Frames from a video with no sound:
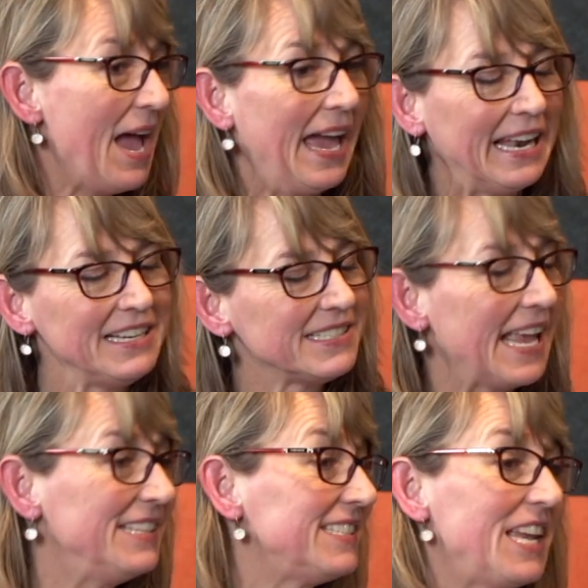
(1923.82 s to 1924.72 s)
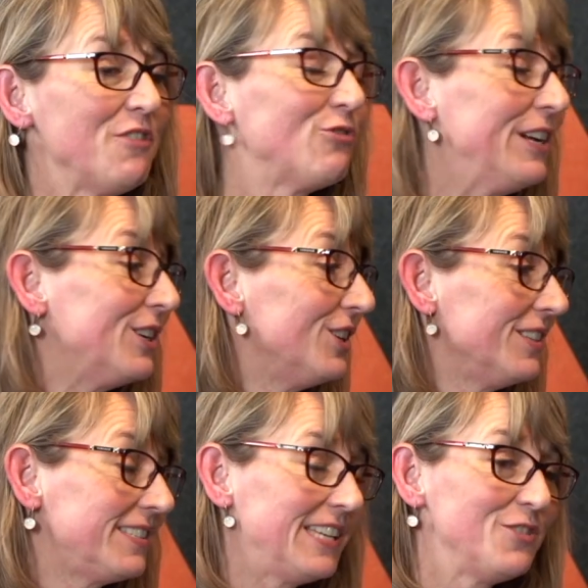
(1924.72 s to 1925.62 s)
And stay real,
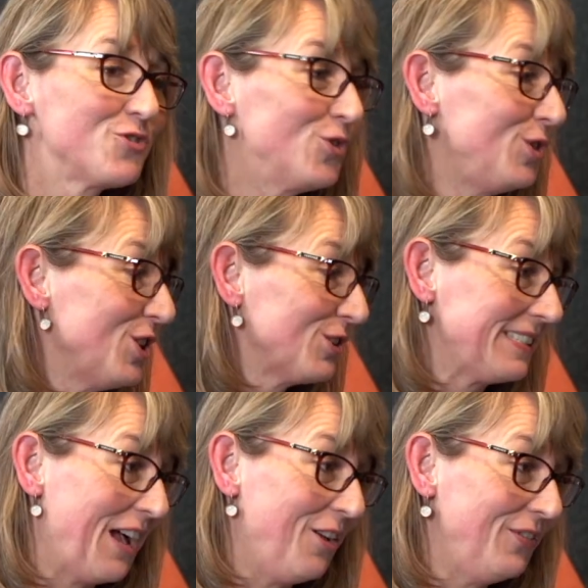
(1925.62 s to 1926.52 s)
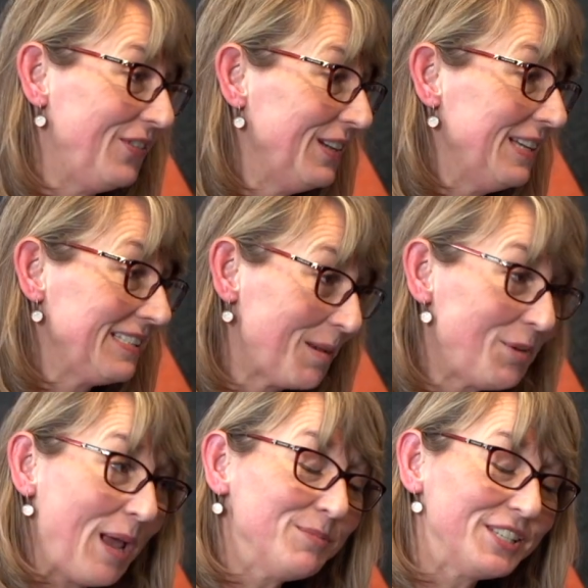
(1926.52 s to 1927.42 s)
stay true to yourself.
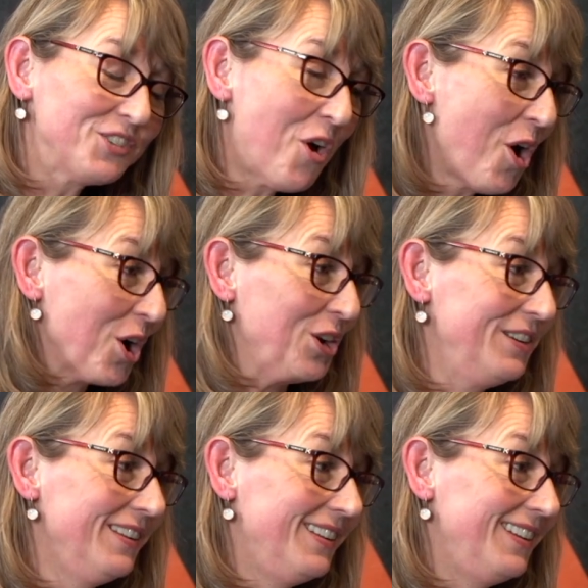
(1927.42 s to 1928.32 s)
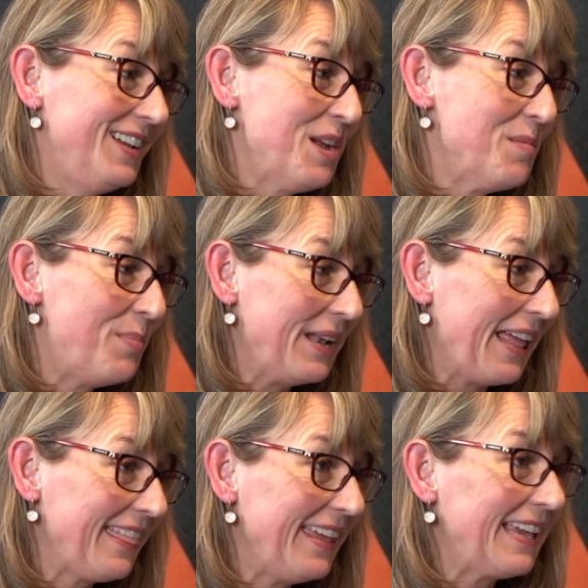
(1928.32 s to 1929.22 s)
Sometimes it's hard, but
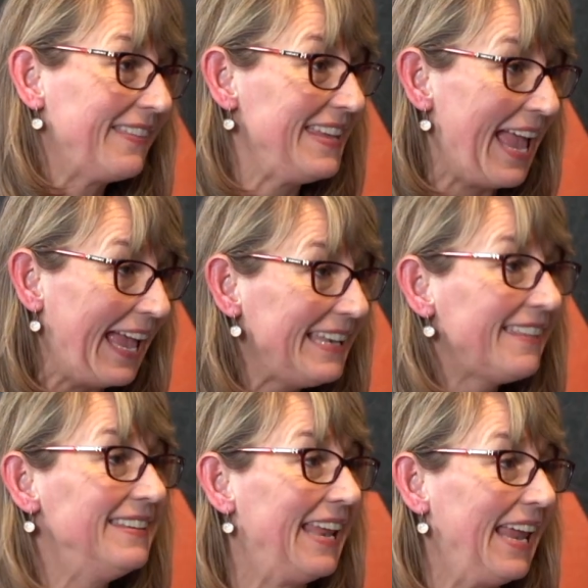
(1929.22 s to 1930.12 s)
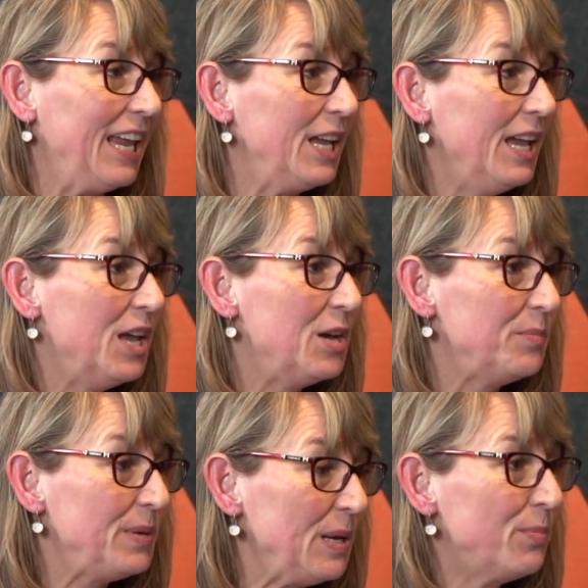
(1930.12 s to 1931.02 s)
I think at the end of the day,
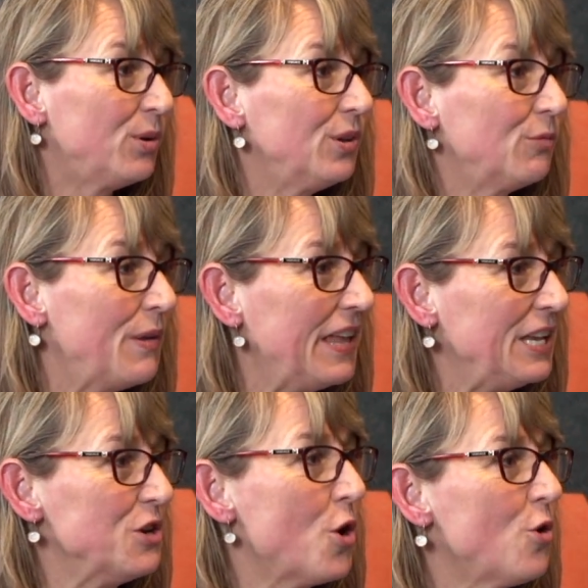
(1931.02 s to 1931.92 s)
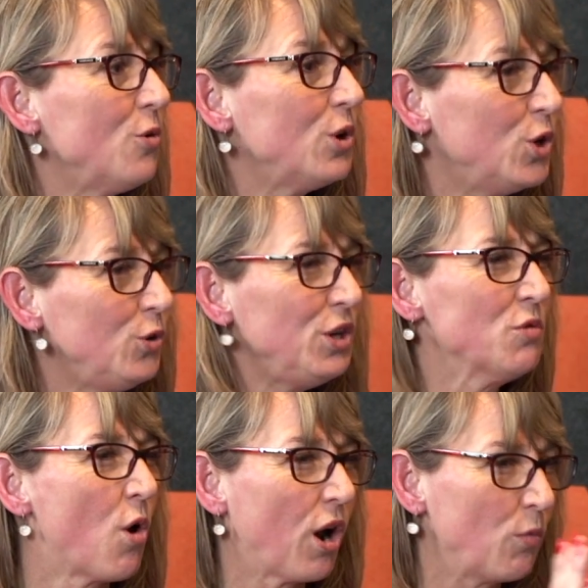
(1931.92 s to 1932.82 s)
people, when they know who
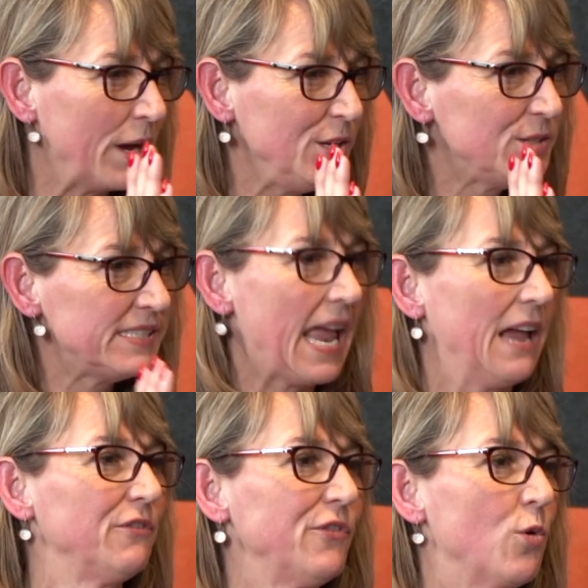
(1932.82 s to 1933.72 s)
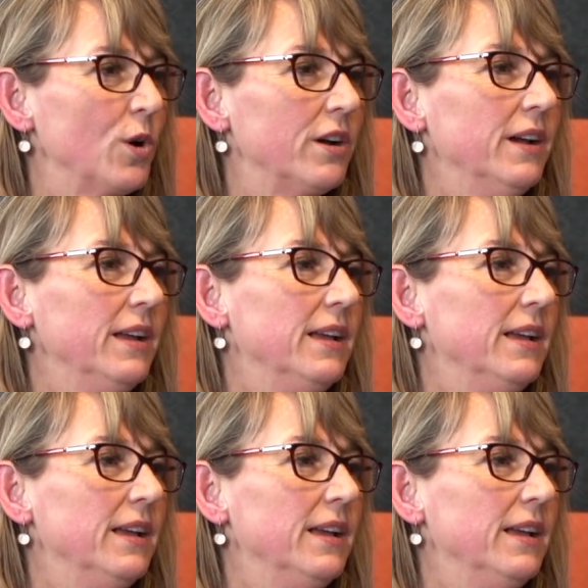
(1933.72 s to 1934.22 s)
you are and what you stand for,